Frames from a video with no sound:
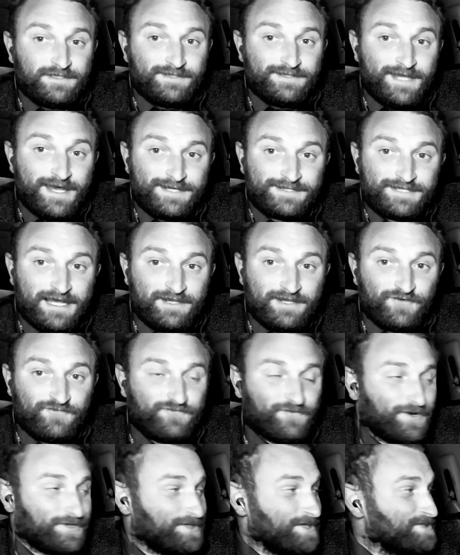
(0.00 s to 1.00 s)
than
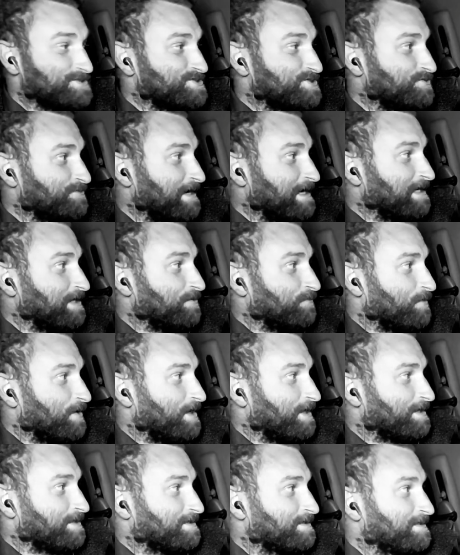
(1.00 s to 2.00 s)
California, two
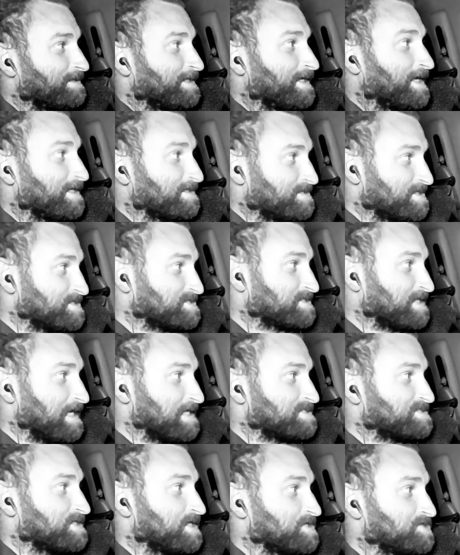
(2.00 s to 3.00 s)
eighty-one at this
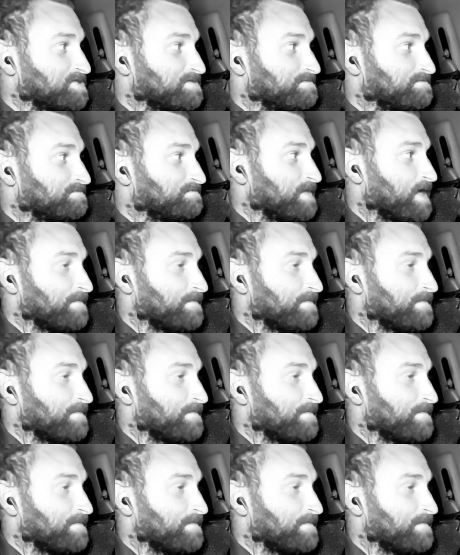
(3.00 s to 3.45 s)
gas station.